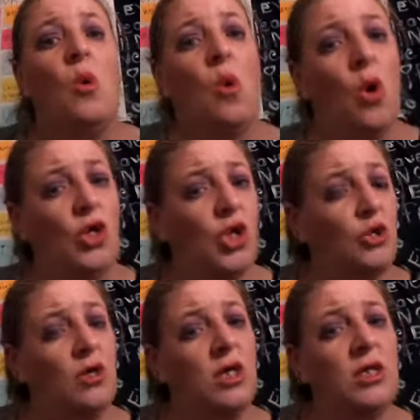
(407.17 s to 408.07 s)
Or you can
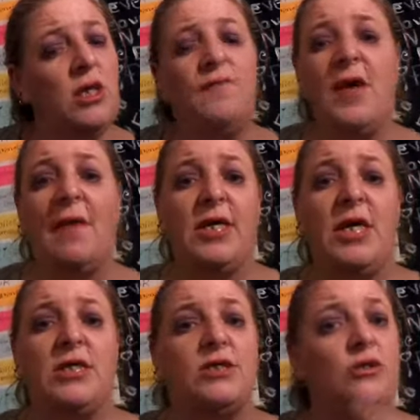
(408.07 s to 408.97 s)
do it if you have
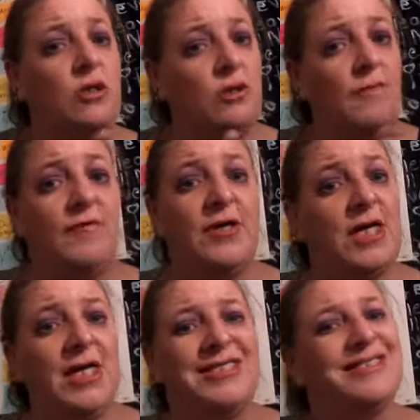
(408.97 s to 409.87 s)
kids. You can do it for your
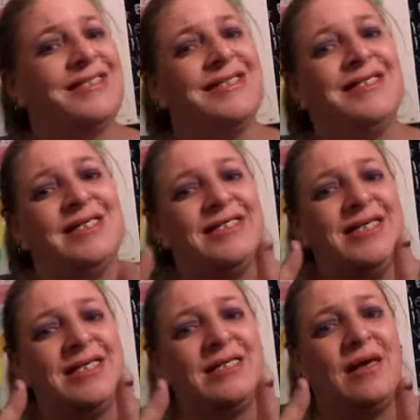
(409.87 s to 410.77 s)
kids. Till
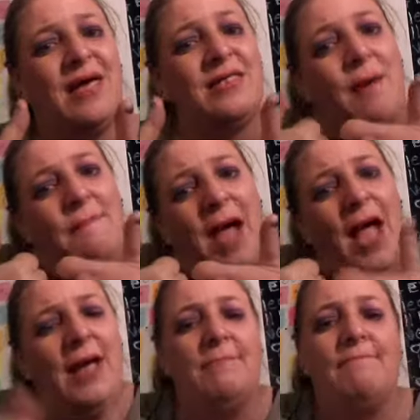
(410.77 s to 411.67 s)
next time, guys.
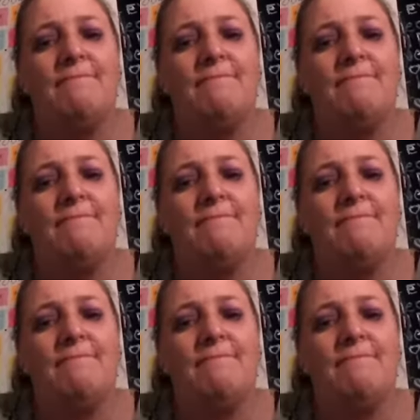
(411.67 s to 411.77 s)
Bye.